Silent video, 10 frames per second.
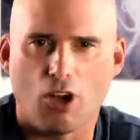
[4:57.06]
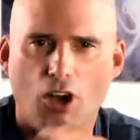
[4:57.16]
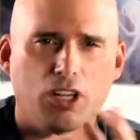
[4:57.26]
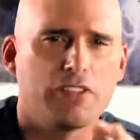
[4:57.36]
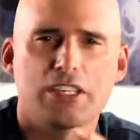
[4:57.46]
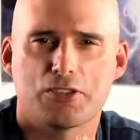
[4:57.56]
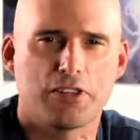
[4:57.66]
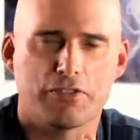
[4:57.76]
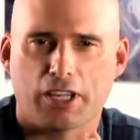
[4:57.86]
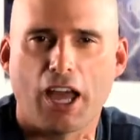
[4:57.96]
All of these are
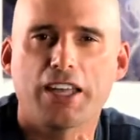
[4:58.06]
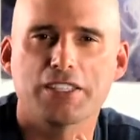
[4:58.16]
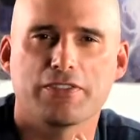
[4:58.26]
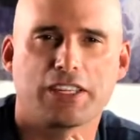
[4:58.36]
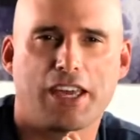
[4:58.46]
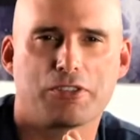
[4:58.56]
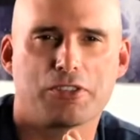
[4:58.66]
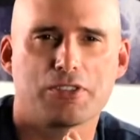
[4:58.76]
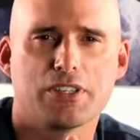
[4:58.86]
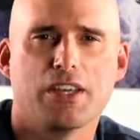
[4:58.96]
different kinds of
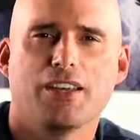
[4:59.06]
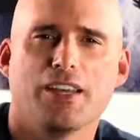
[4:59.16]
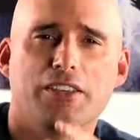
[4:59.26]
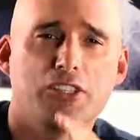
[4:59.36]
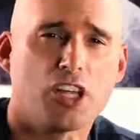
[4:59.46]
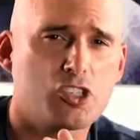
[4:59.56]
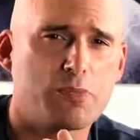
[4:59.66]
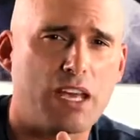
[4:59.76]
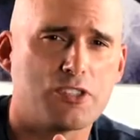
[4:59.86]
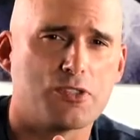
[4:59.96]
encounters, and the Dungeon
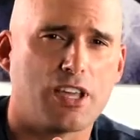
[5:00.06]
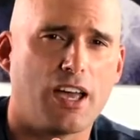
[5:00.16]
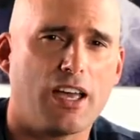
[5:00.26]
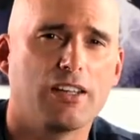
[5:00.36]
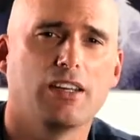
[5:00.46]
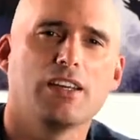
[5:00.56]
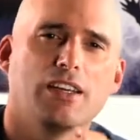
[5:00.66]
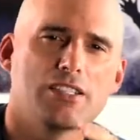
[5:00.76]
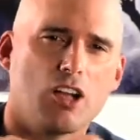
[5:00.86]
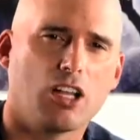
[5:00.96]
Master's Guide
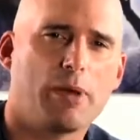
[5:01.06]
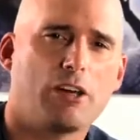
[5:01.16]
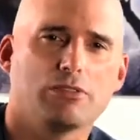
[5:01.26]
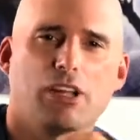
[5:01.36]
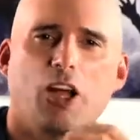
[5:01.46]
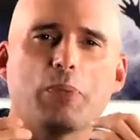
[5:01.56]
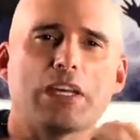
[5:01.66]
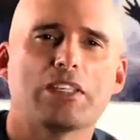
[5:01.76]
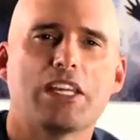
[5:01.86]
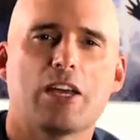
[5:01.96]
is all about
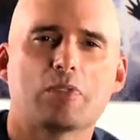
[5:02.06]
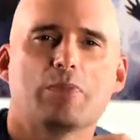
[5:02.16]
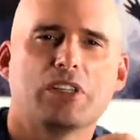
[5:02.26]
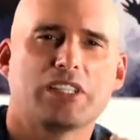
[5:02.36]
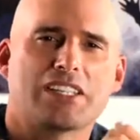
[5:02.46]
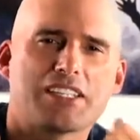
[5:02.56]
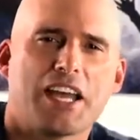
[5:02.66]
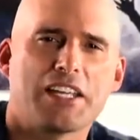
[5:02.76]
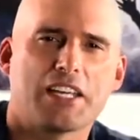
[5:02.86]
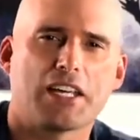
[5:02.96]
helping DMs build
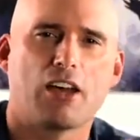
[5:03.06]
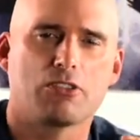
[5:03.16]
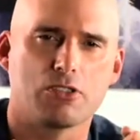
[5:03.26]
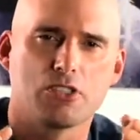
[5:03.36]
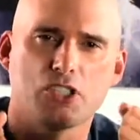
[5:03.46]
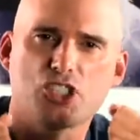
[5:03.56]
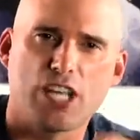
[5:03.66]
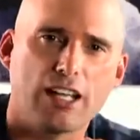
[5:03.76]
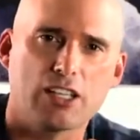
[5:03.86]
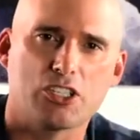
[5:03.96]
exciting encounters to
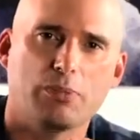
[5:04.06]
challenge the